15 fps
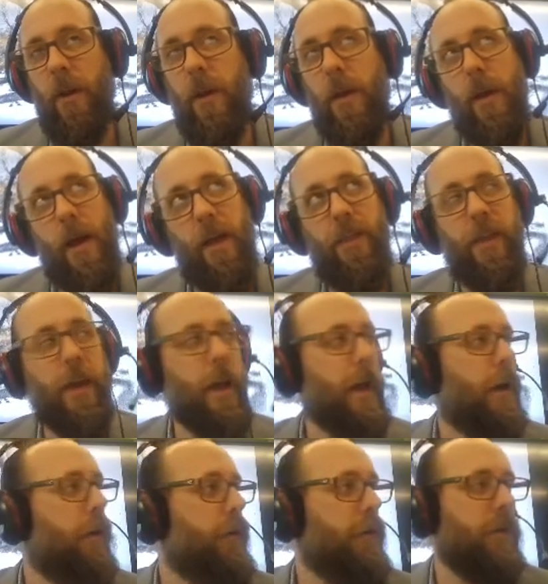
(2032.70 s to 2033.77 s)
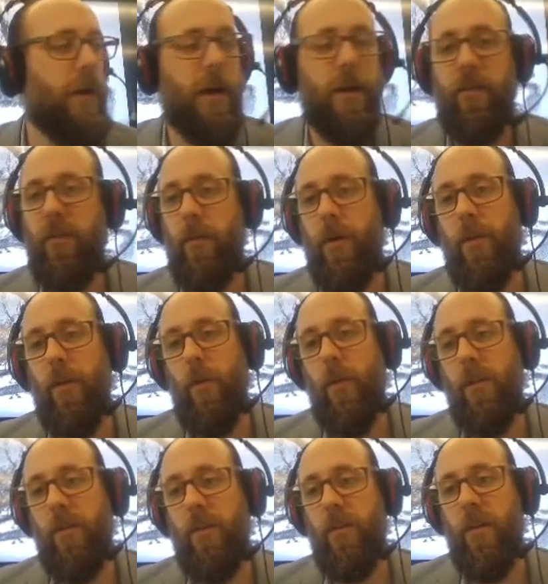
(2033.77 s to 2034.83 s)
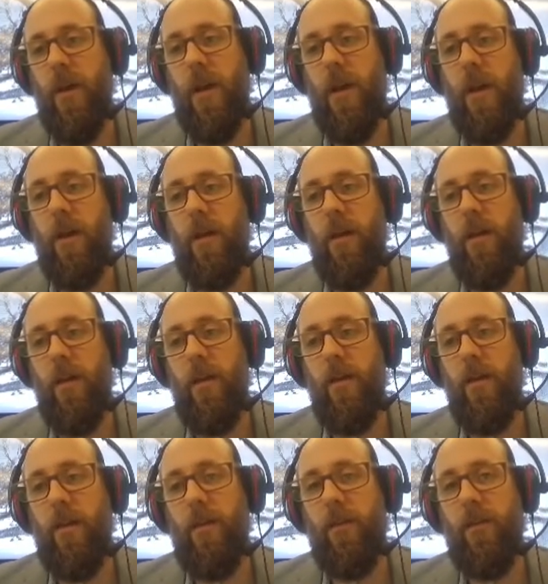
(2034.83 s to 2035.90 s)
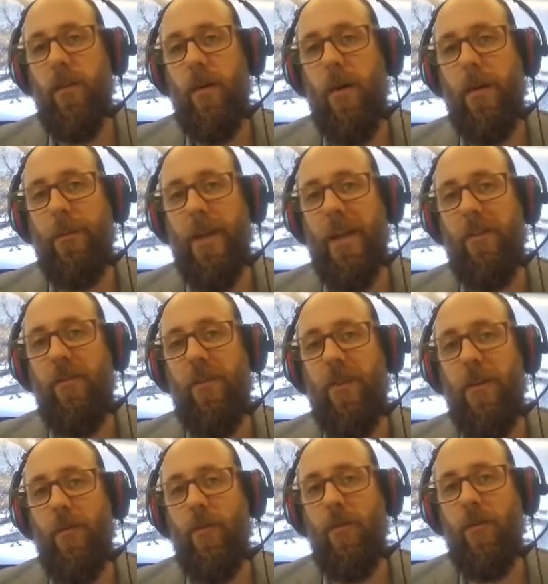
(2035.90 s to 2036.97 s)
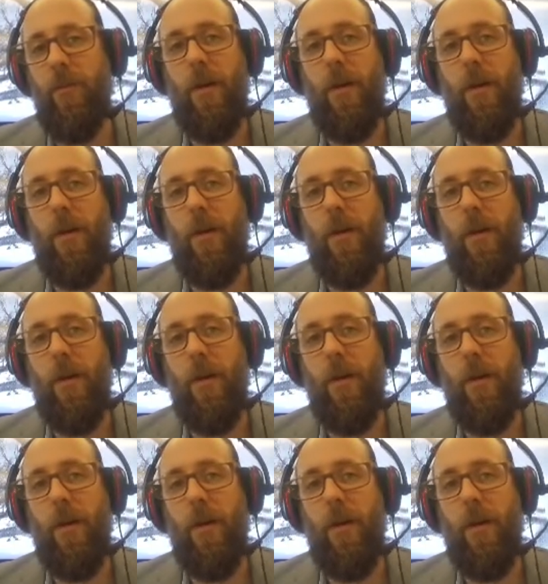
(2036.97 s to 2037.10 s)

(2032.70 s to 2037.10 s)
I think I owe you guys some other ones, uh, so I'm going to get you those.